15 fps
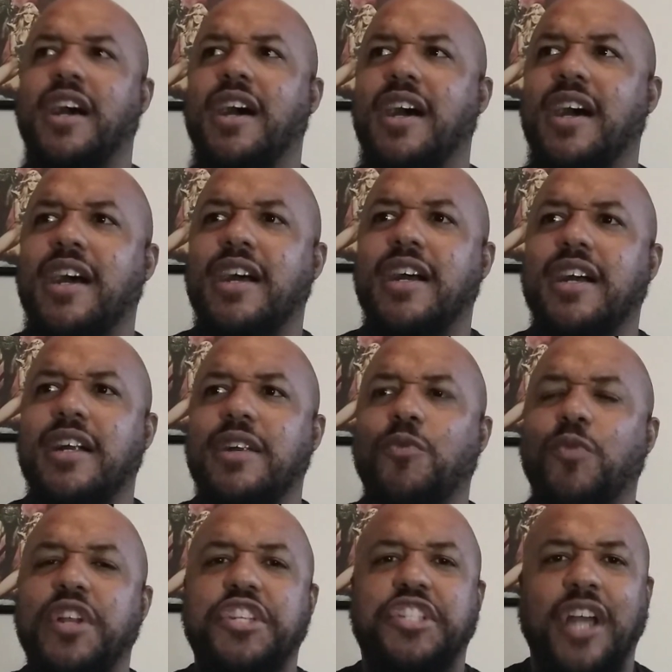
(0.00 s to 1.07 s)
uh,
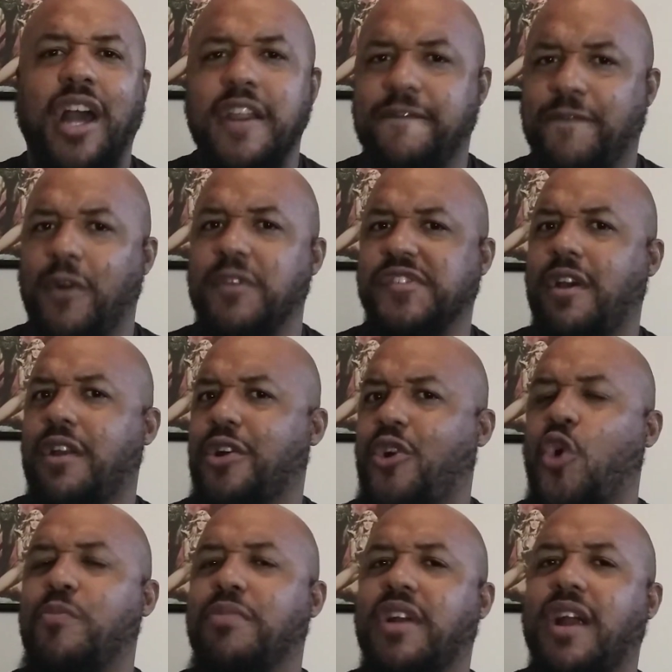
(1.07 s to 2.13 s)
when Johnny first started
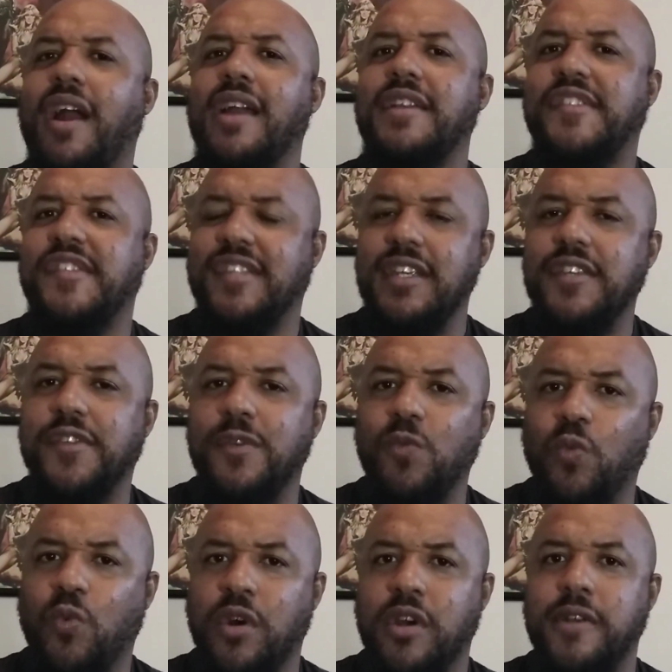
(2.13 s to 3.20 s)
Cobra Kai in
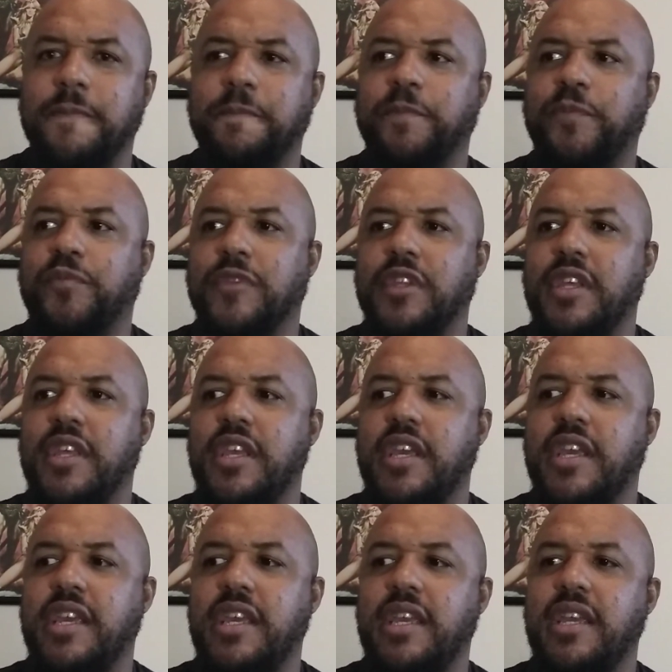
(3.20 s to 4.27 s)
season one,
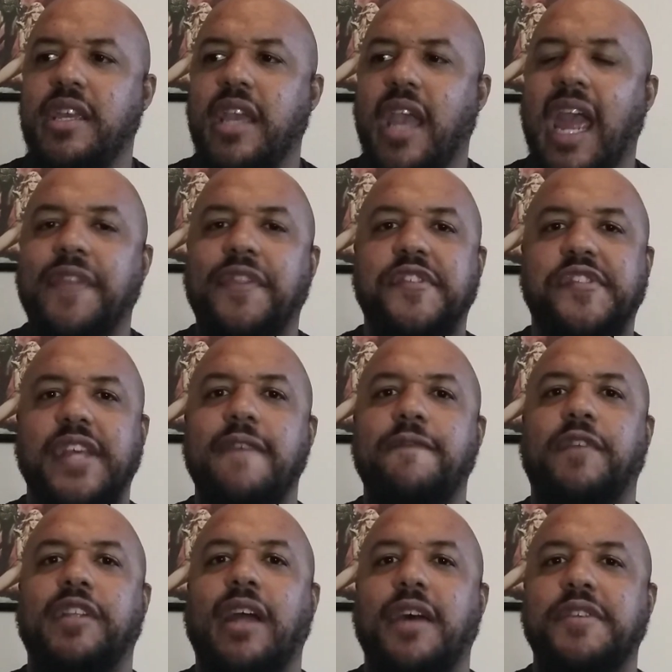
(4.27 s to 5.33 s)
he had the same
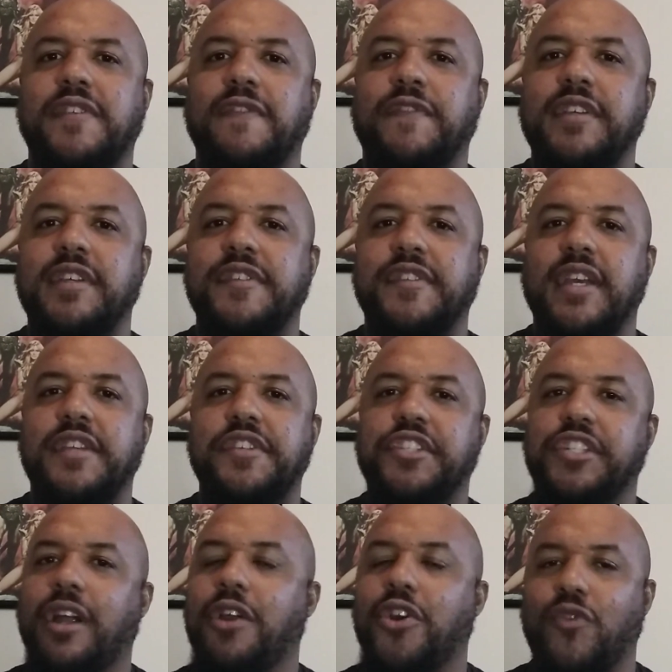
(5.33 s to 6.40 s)
philosophies as
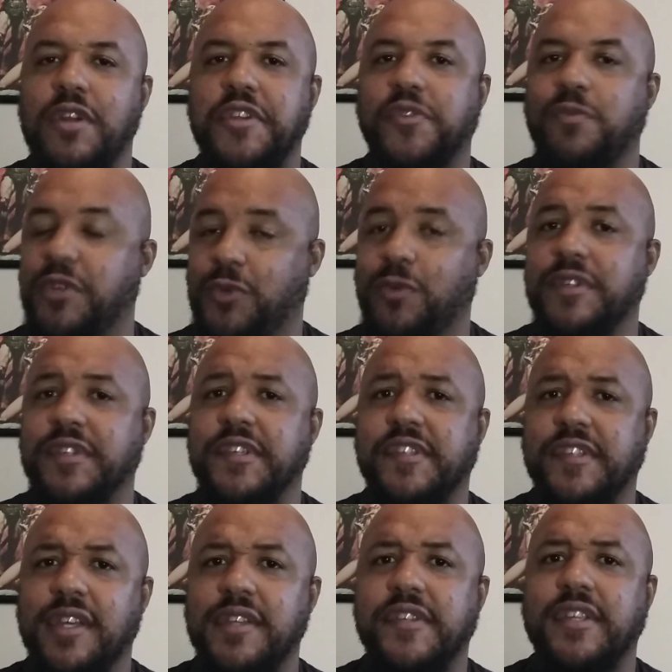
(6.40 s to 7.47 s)
John Kreese, which was
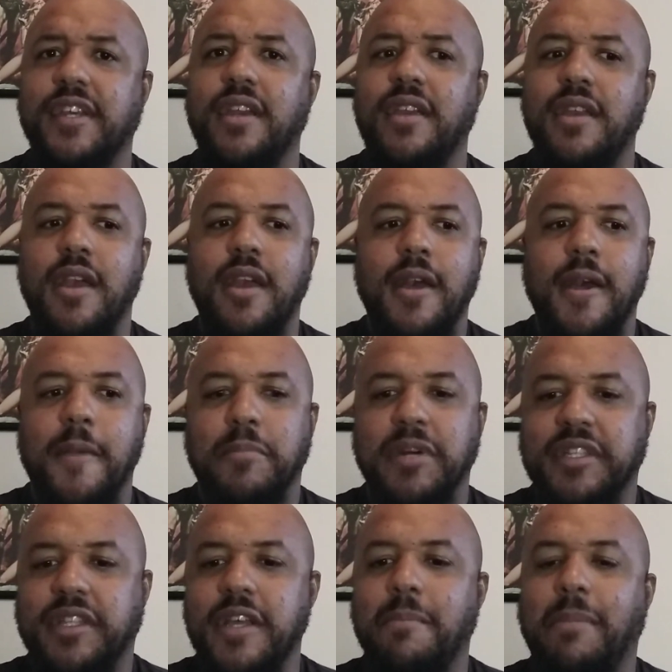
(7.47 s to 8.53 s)
his sensei.
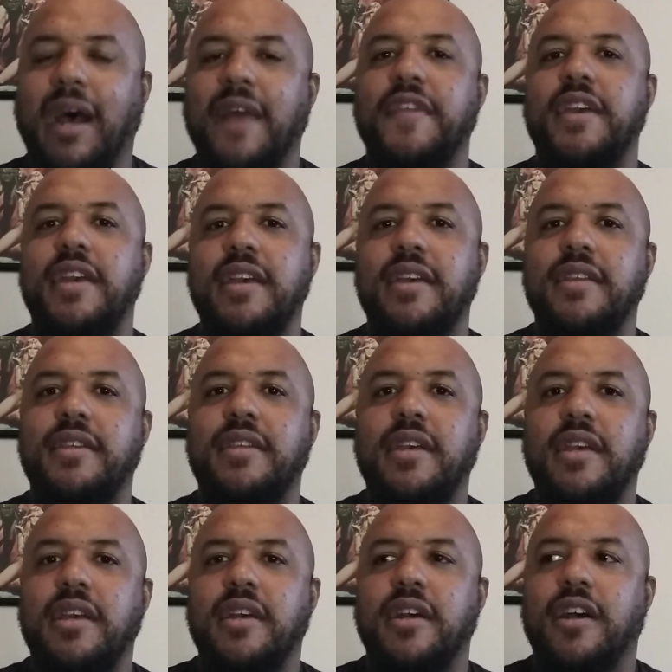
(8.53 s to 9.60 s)
But then by the end
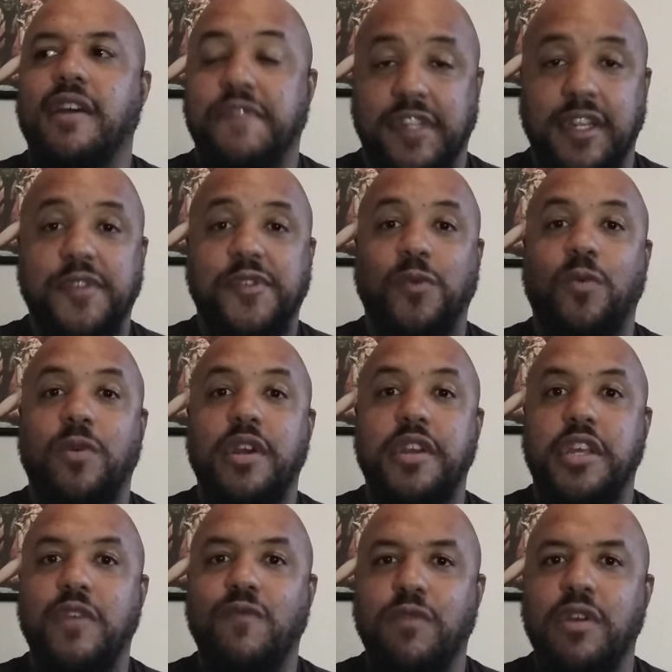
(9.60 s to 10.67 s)
of season one,
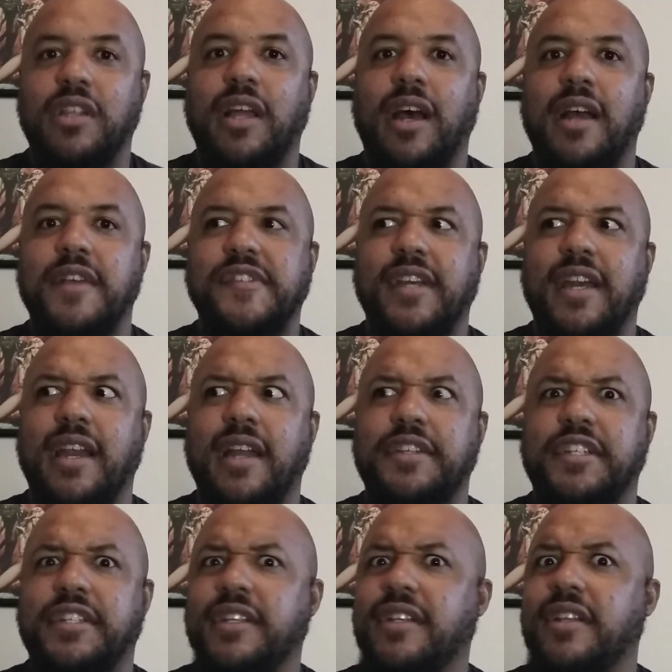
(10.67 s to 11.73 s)
he realized
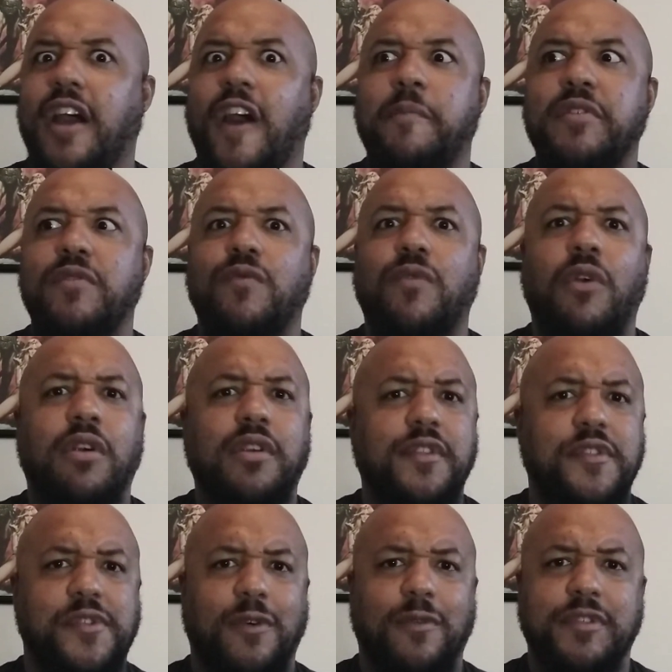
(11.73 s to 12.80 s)
that shit, I've been wrong
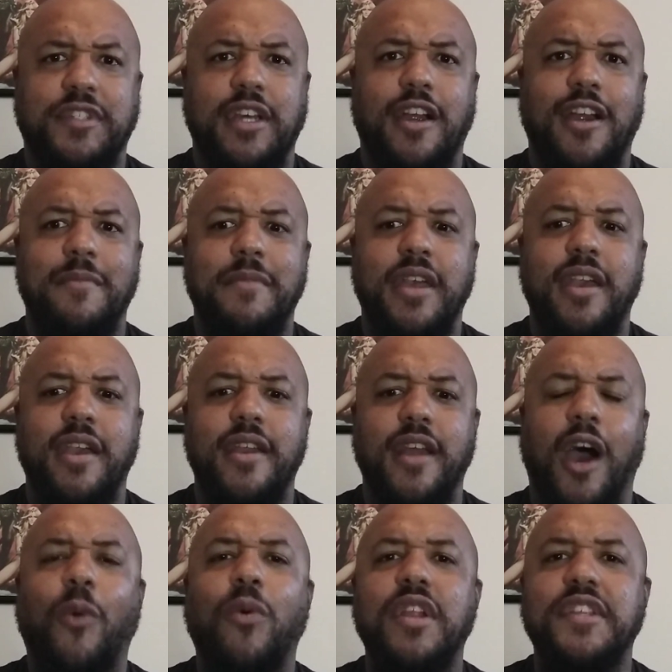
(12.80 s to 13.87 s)
this whole time, and
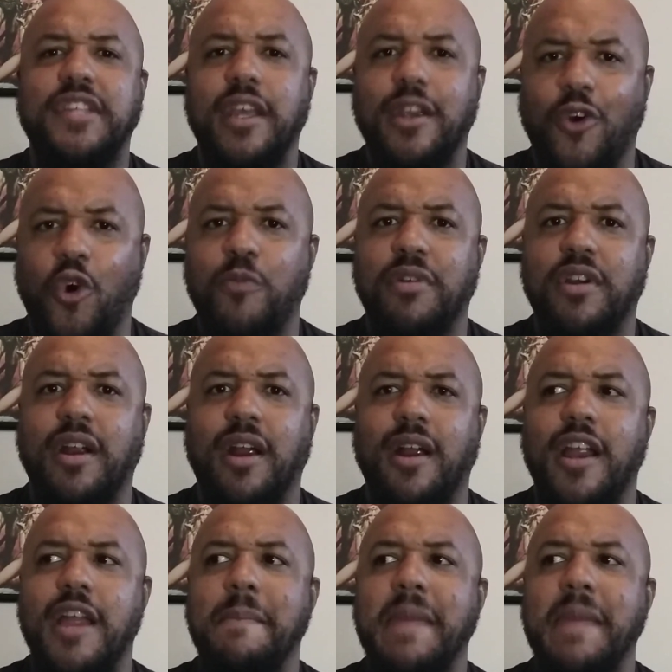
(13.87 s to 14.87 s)
I want to take Cobra Kai